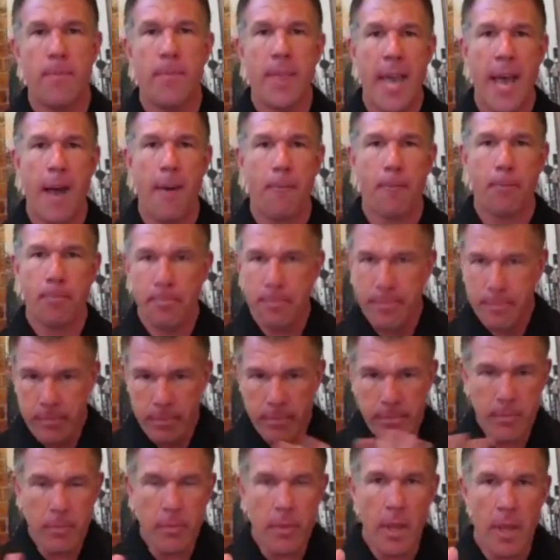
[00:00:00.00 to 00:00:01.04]
Now,
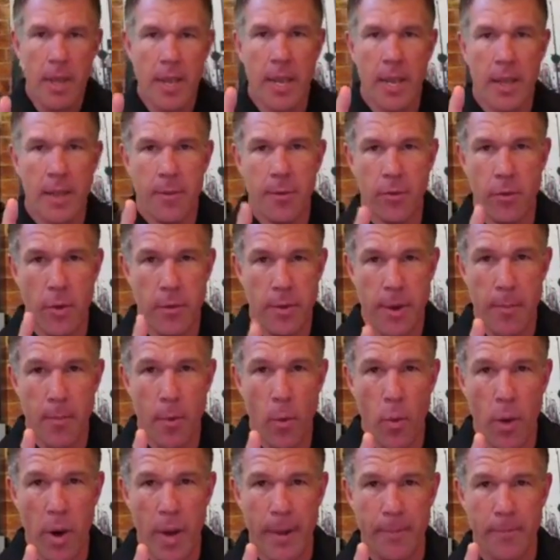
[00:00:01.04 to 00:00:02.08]
so number
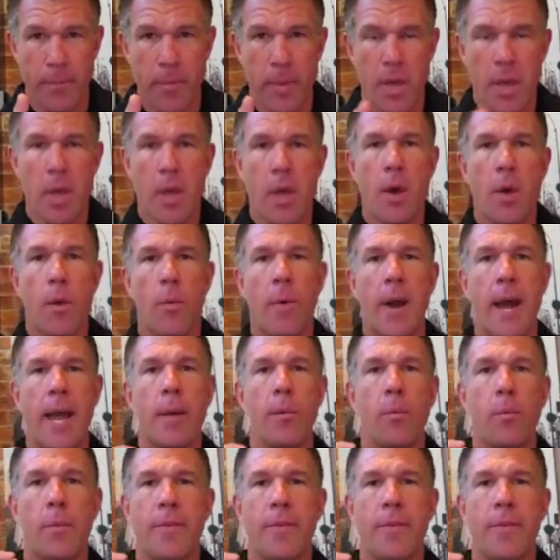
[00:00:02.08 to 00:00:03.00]
one, right?